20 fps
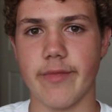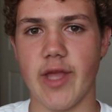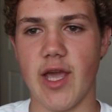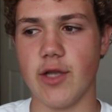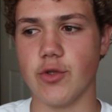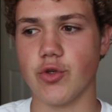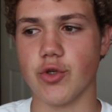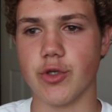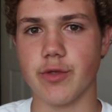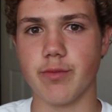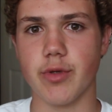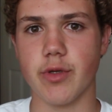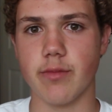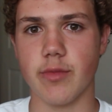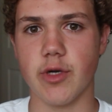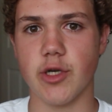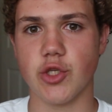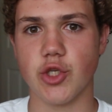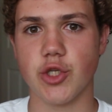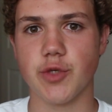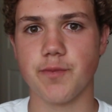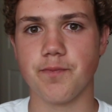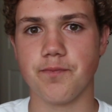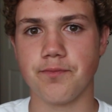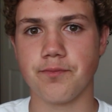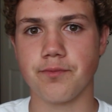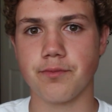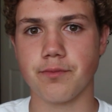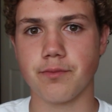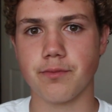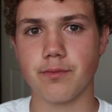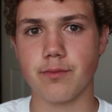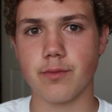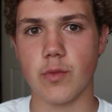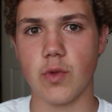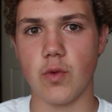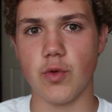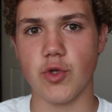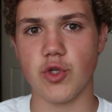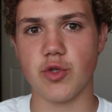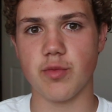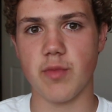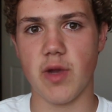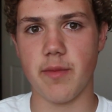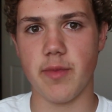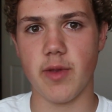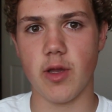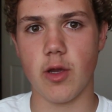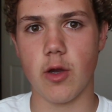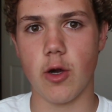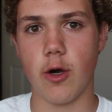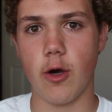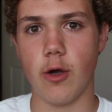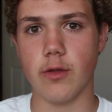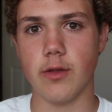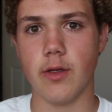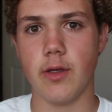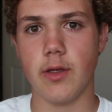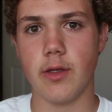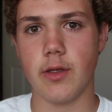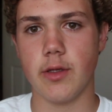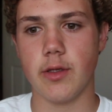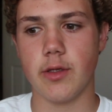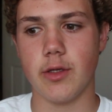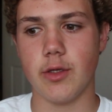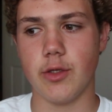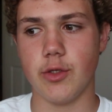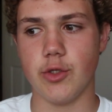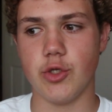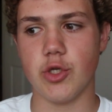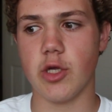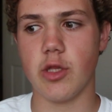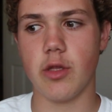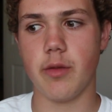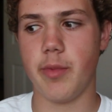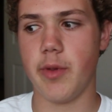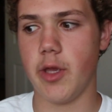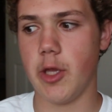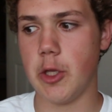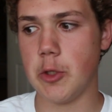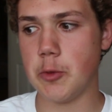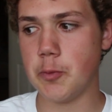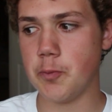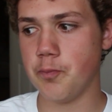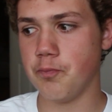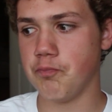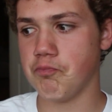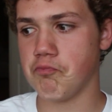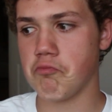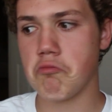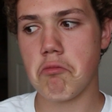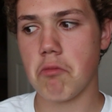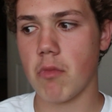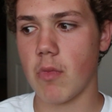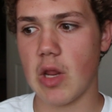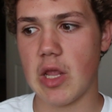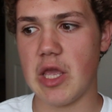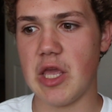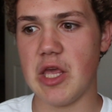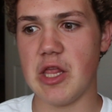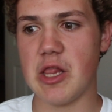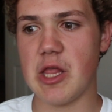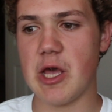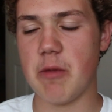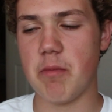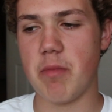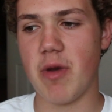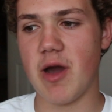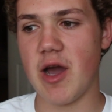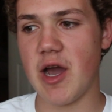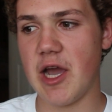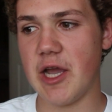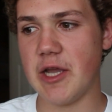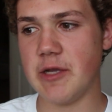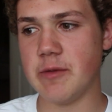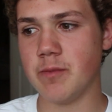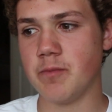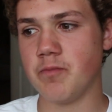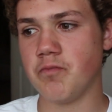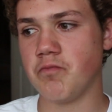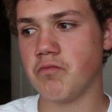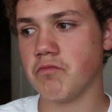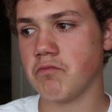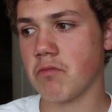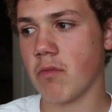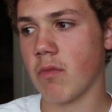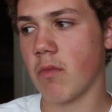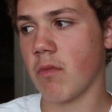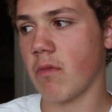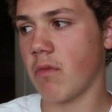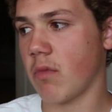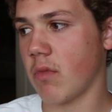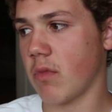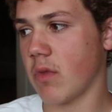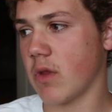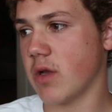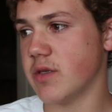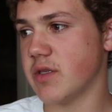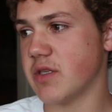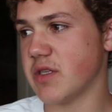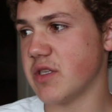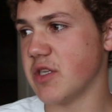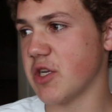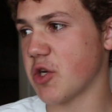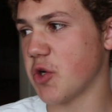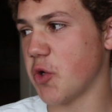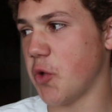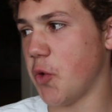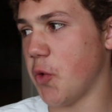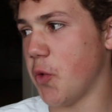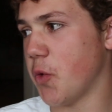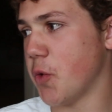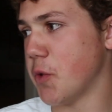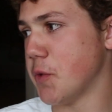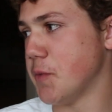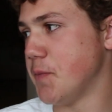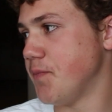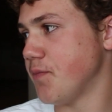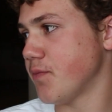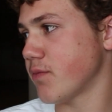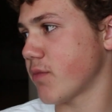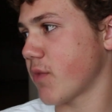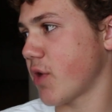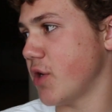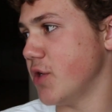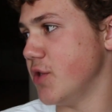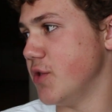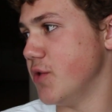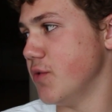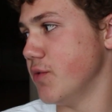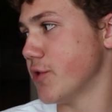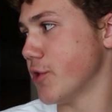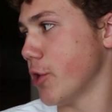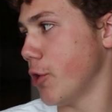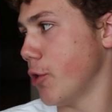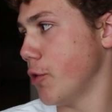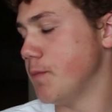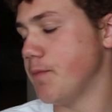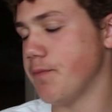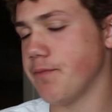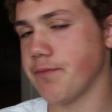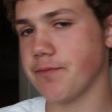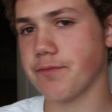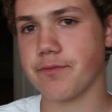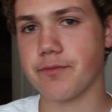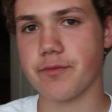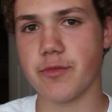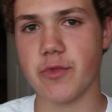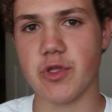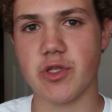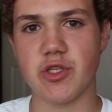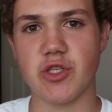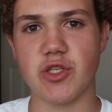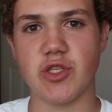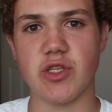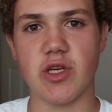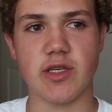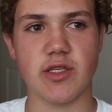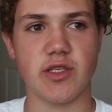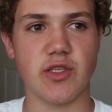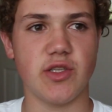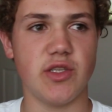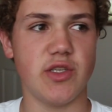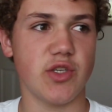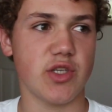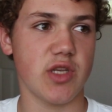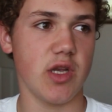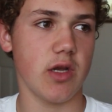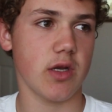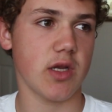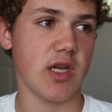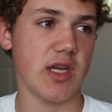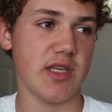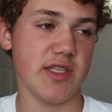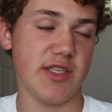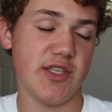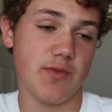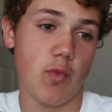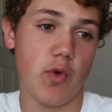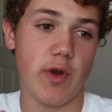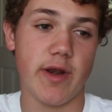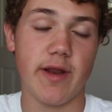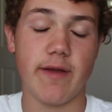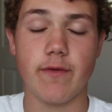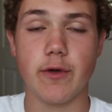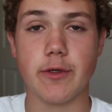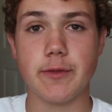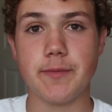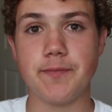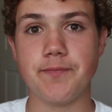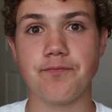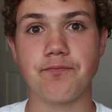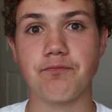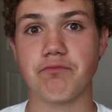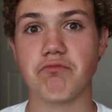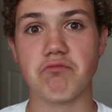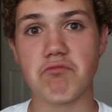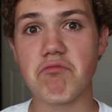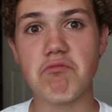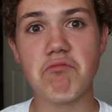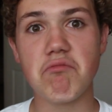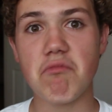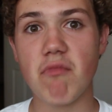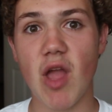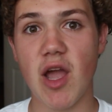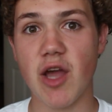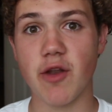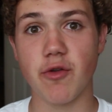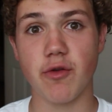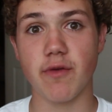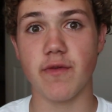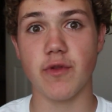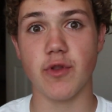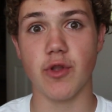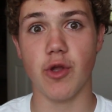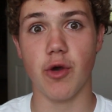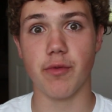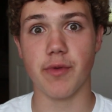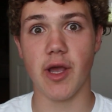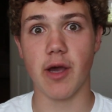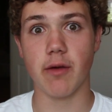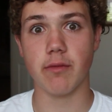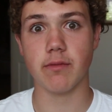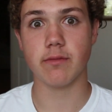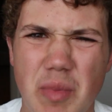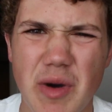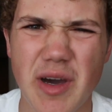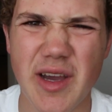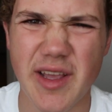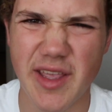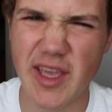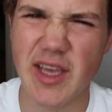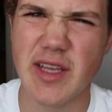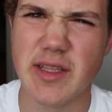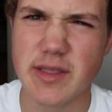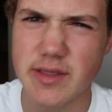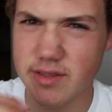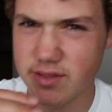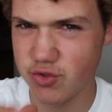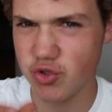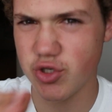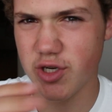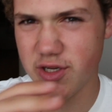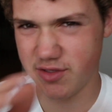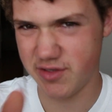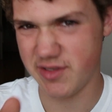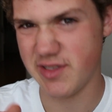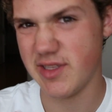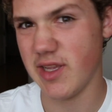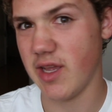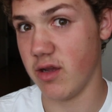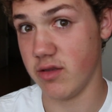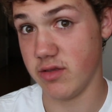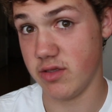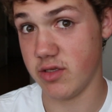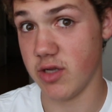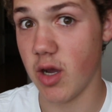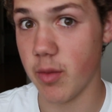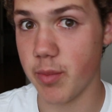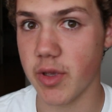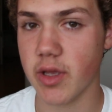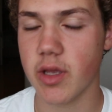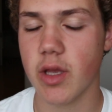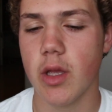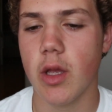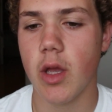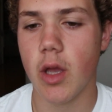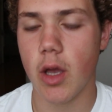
Android pretty much which might be called jelly bean, key lime pie, snickerdoodle, caduzo, cuts, whatever. I don't even know now. But again, trying to stay on topic.